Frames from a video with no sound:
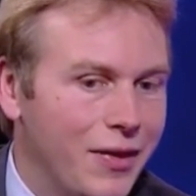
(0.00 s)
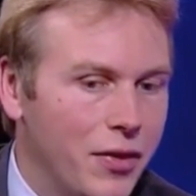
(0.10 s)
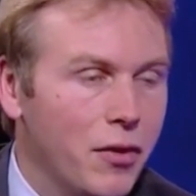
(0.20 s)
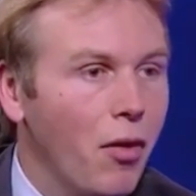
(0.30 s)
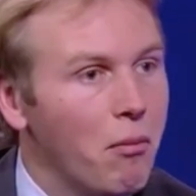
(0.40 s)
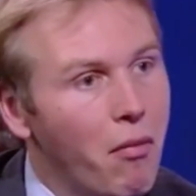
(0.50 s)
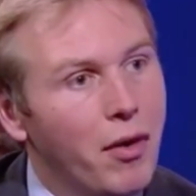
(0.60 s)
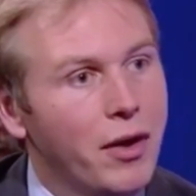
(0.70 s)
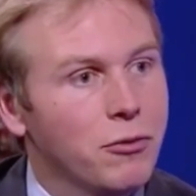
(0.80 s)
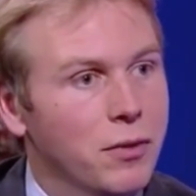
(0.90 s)
they're not
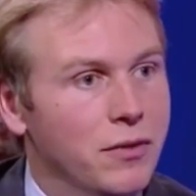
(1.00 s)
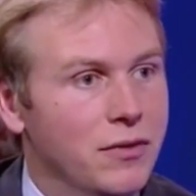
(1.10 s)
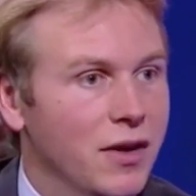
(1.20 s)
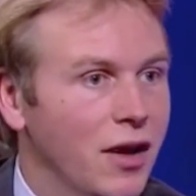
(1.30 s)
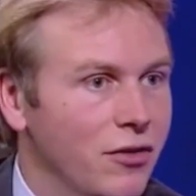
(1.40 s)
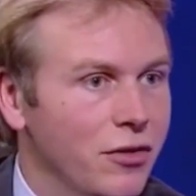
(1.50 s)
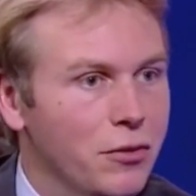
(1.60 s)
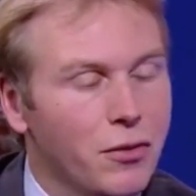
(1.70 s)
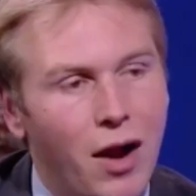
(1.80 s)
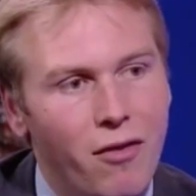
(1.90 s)
monarchs because the countries
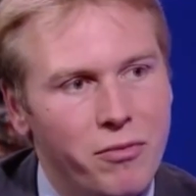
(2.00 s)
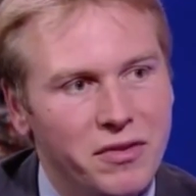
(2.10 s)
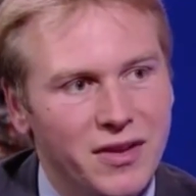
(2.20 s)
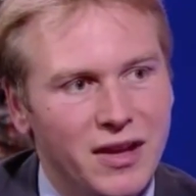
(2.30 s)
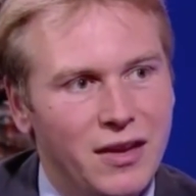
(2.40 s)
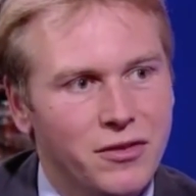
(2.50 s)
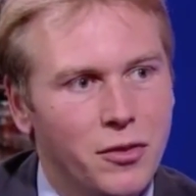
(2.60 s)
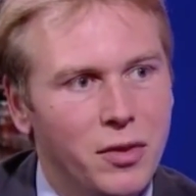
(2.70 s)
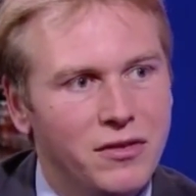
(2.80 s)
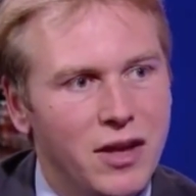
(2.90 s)
don't have them as their kings
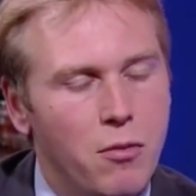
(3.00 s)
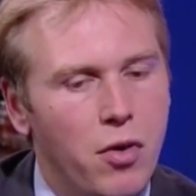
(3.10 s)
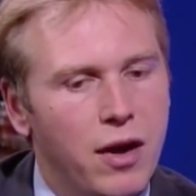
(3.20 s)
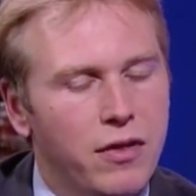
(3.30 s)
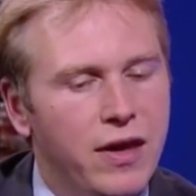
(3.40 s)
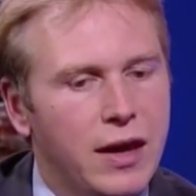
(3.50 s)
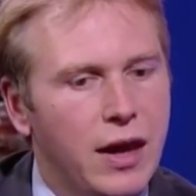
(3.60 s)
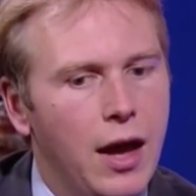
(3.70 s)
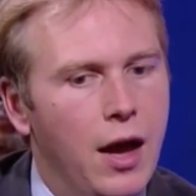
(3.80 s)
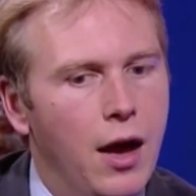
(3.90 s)
or queens anymore. And I think,